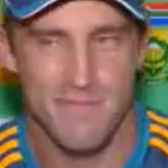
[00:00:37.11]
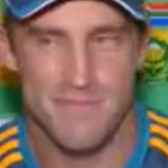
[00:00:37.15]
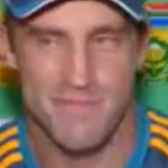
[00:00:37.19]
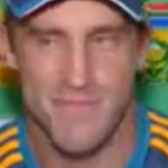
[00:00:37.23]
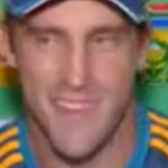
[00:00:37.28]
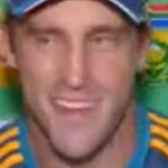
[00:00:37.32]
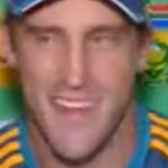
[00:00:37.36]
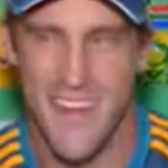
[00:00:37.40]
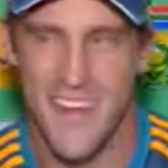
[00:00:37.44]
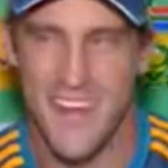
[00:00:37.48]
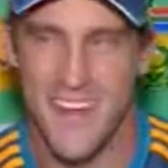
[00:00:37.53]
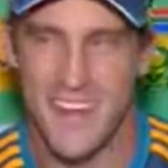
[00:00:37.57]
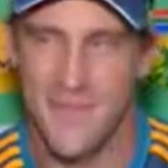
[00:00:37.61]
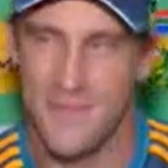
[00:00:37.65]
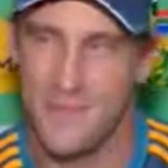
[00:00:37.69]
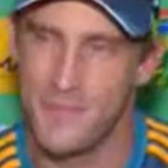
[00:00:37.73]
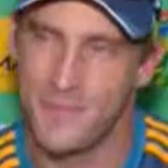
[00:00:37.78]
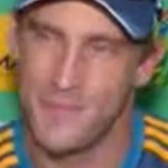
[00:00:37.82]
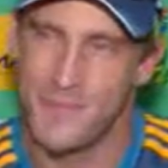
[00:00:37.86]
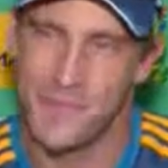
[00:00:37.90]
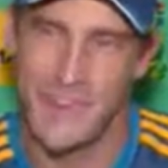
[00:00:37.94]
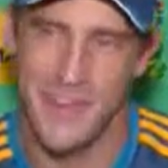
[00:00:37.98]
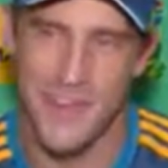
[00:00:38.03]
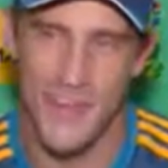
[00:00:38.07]
Yeah,
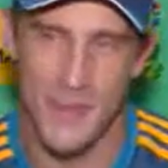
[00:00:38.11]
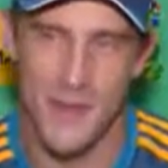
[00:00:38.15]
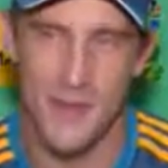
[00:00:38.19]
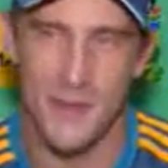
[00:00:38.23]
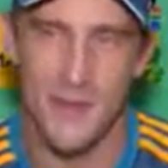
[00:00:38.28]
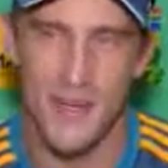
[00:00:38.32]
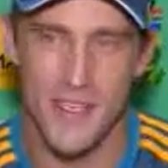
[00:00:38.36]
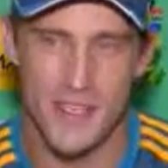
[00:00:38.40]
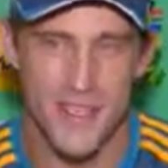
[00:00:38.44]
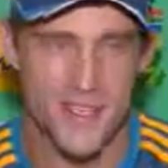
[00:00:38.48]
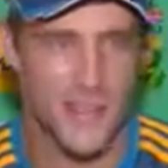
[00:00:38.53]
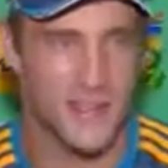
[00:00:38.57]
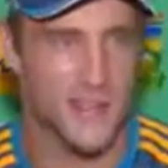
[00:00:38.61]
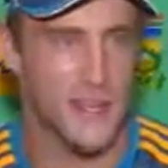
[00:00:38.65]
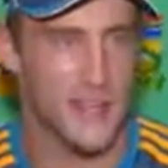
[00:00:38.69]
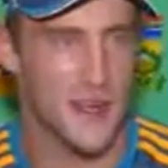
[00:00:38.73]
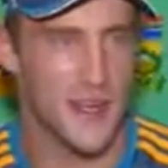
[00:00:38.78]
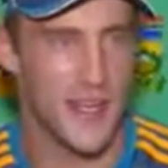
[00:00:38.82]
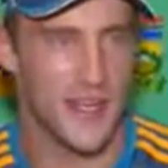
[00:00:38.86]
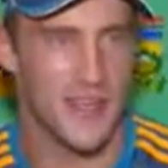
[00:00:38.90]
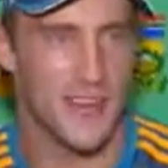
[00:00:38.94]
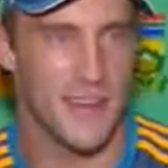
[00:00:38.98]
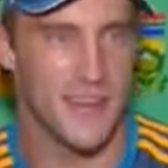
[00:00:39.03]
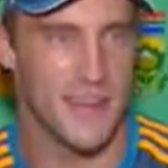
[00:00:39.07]
he was,
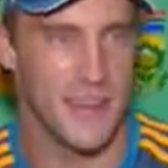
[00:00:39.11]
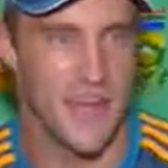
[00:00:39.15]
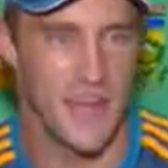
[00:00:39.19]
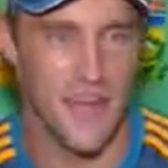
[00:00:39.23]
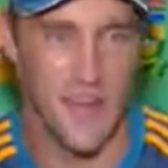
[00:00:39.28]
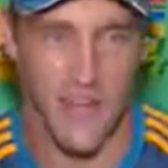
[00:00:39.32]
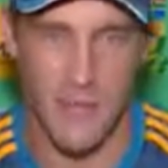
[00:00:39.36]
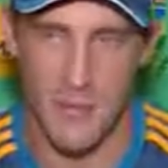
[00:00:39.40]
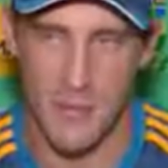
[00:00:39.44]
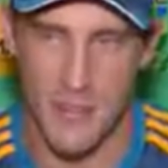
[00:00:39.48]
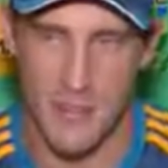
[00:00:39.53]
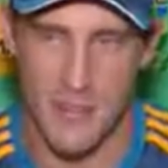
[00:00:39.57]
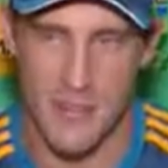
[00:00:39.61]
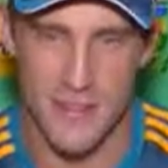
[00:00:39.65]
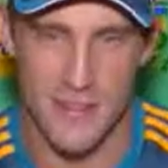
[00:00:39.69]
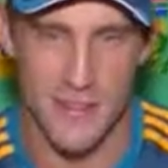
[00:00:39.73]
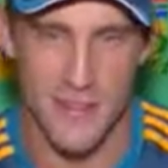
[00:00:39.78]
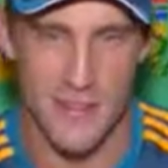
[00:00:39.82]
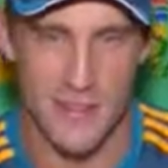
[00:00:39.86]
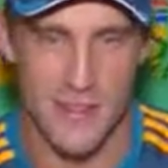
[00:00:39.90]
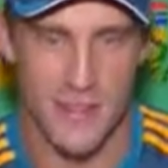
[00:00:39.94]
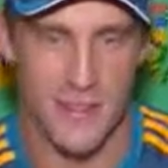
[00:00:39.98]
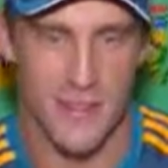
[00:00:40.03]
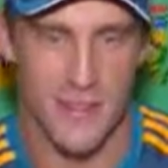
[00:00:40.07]
but yeah, I mean, it happens.